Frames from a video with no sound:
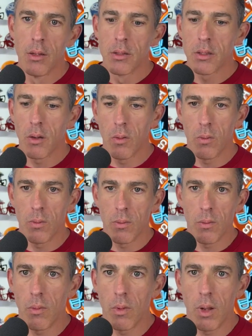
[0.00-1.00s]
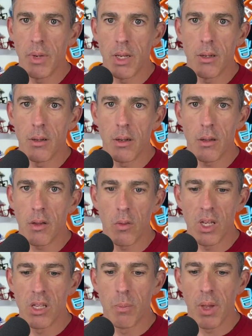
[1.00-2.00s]
So, I mean,
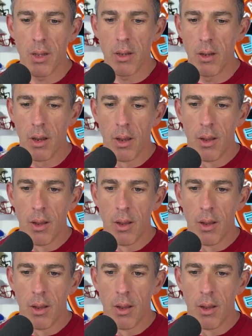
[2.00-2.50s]
he's been